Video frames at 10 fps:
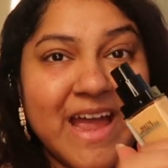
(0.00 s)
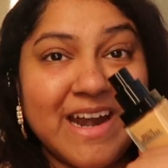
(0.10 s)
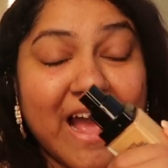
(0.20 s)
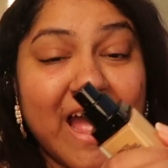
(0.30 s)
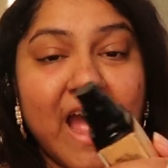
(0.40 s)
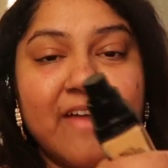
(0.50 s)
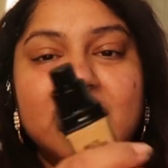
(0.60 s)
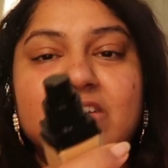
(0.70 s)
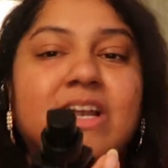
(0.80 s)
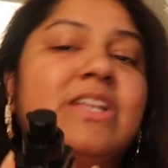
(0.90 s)
and I
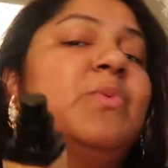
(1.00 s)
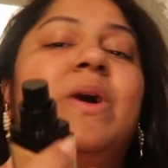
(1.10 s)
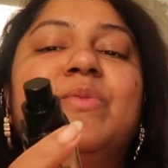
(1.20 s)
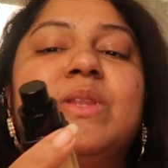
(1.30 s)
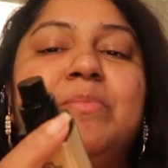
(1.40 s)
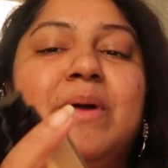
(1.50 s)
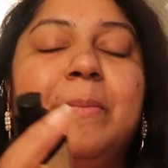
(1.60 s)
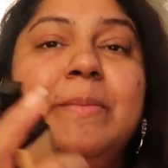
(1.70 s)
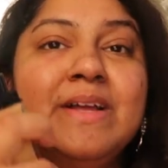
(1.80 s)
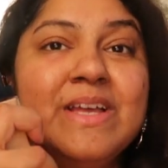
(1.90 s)
haven't tried the one with the
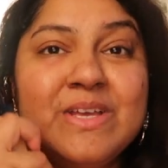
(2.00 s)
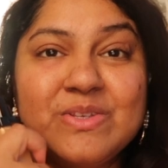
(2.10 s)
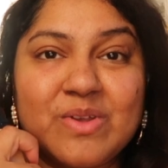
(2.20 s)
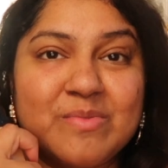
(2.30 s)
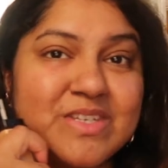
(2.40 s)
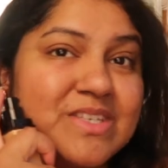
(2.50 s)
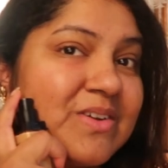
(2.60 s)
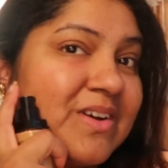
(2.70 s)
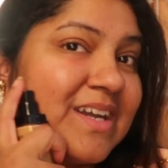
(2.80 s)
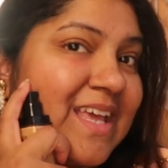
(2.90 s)
pump, so I'm just
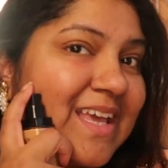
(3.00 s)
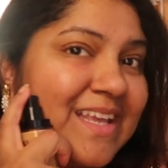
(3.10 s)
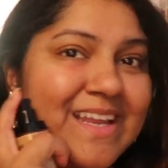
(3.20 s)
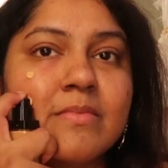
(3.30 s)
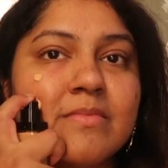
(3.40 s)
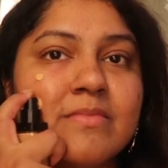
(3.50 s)
gonna take in.